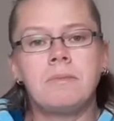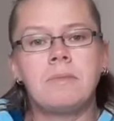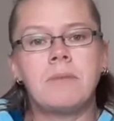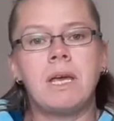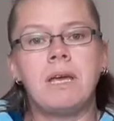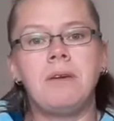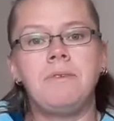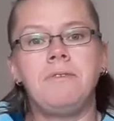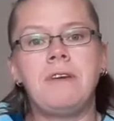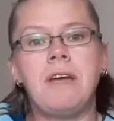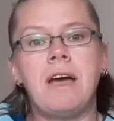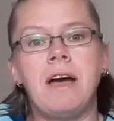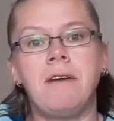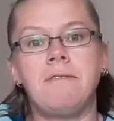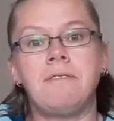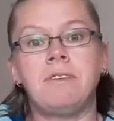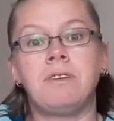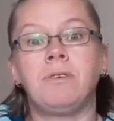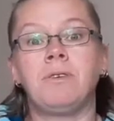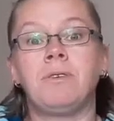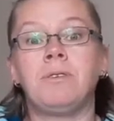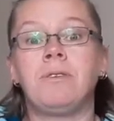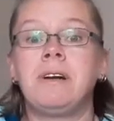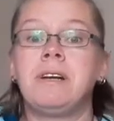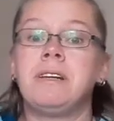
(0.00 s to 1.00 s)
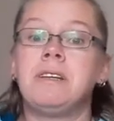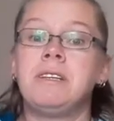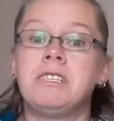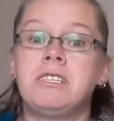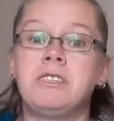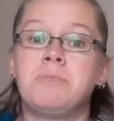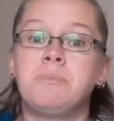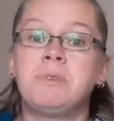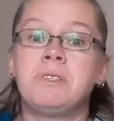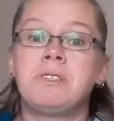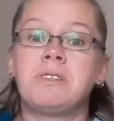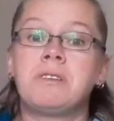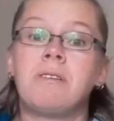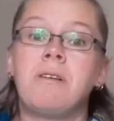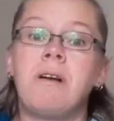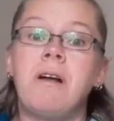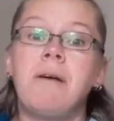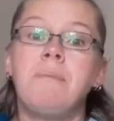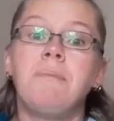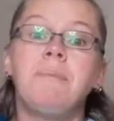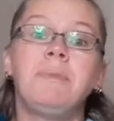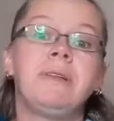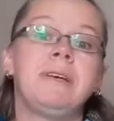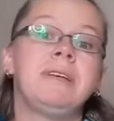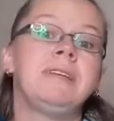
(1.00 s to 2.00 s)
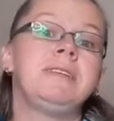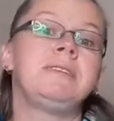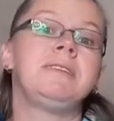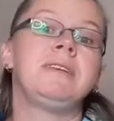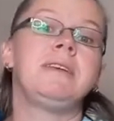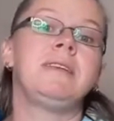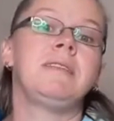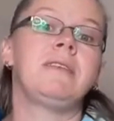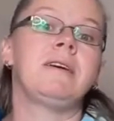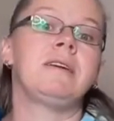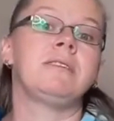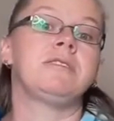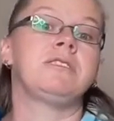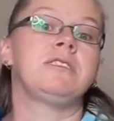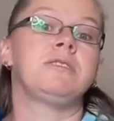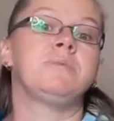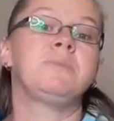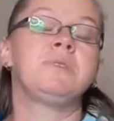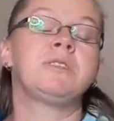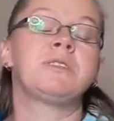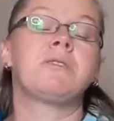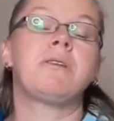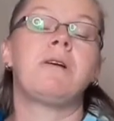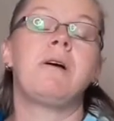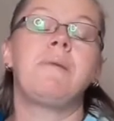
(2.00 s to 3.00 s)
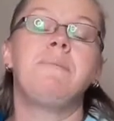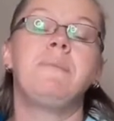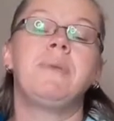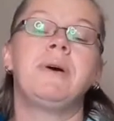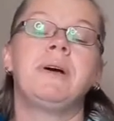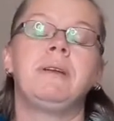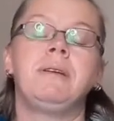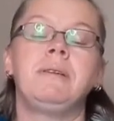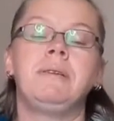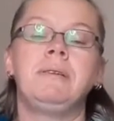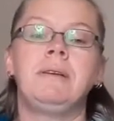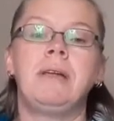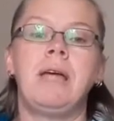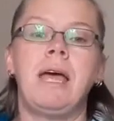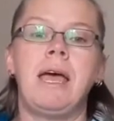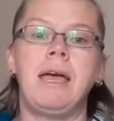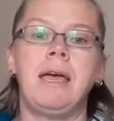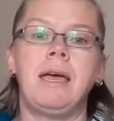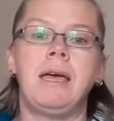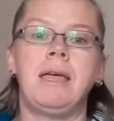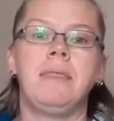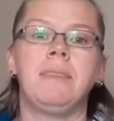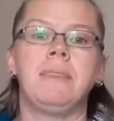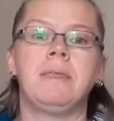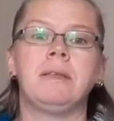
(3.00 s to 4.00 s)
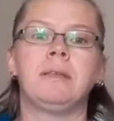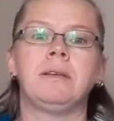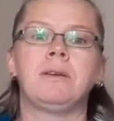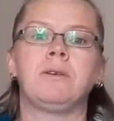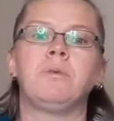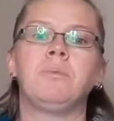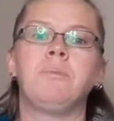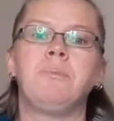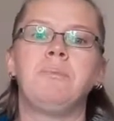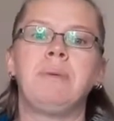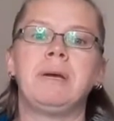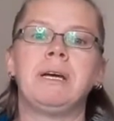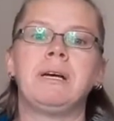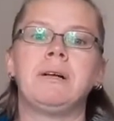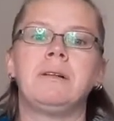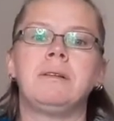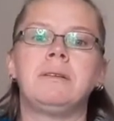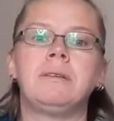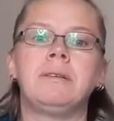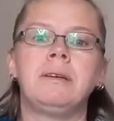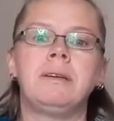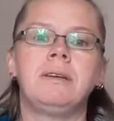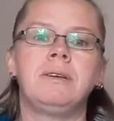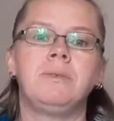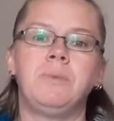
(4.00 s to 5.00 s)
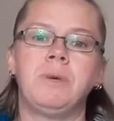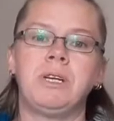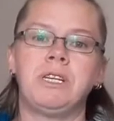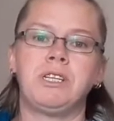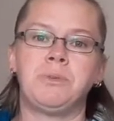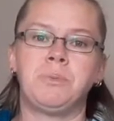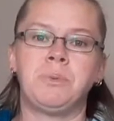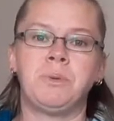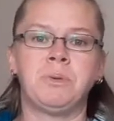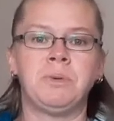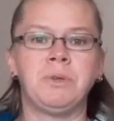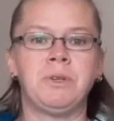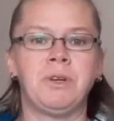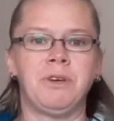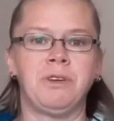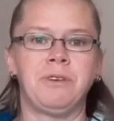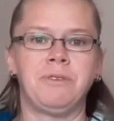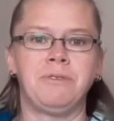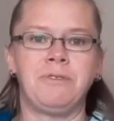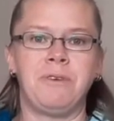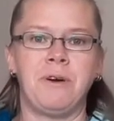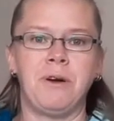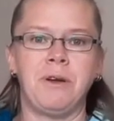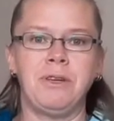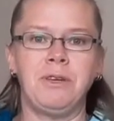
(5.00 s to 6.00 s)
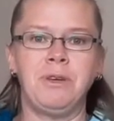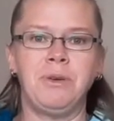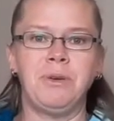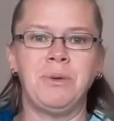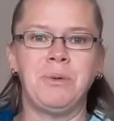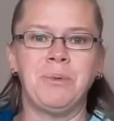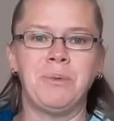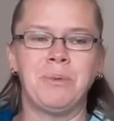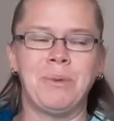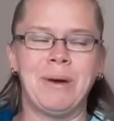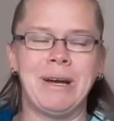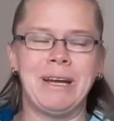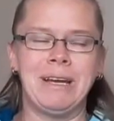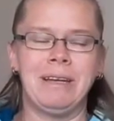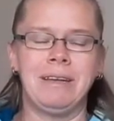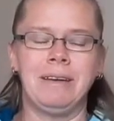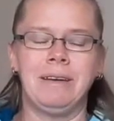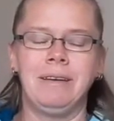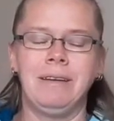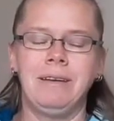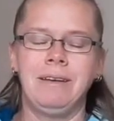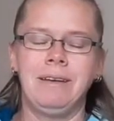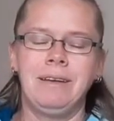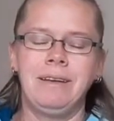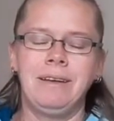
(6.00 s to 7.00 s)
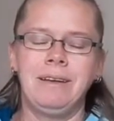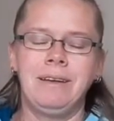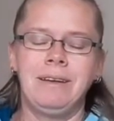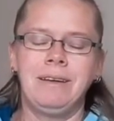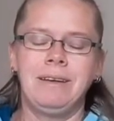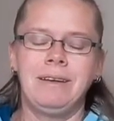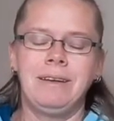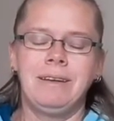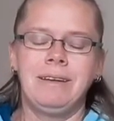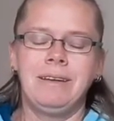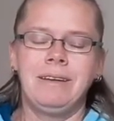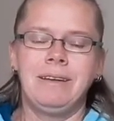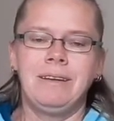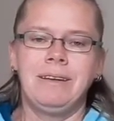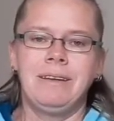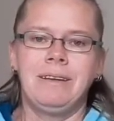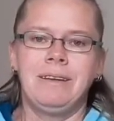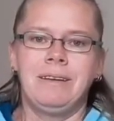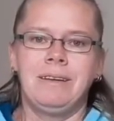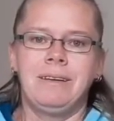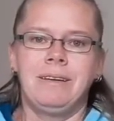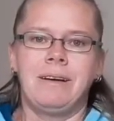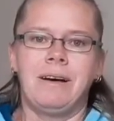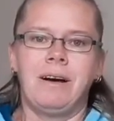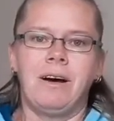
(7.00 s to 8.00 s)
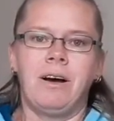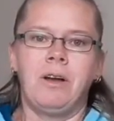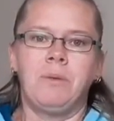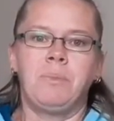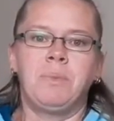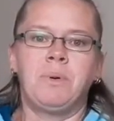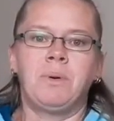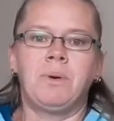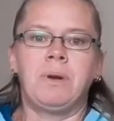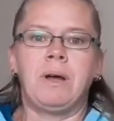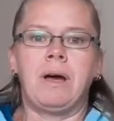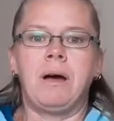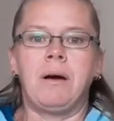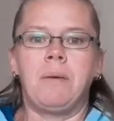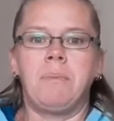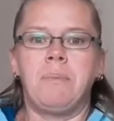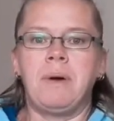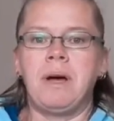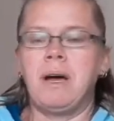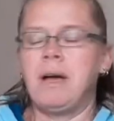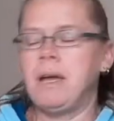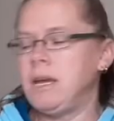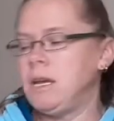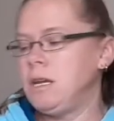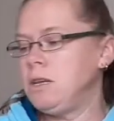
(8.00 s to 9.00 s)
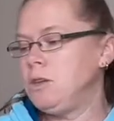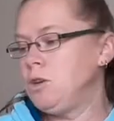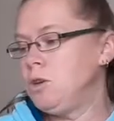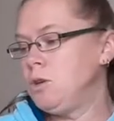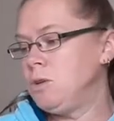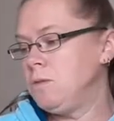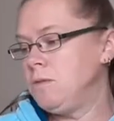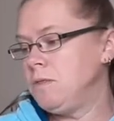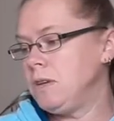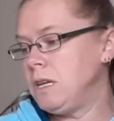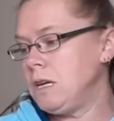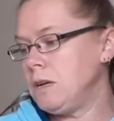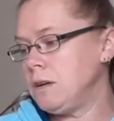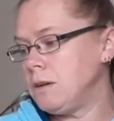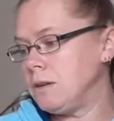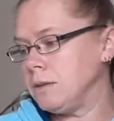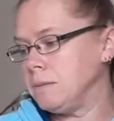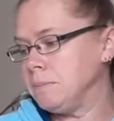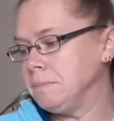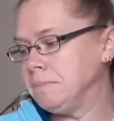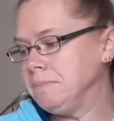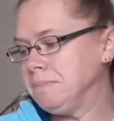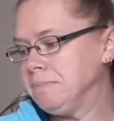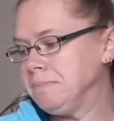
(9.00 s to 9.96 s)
If you haven't already subscribed, please hit that subscribe button and the little bell, which will notify you when I put up a new video.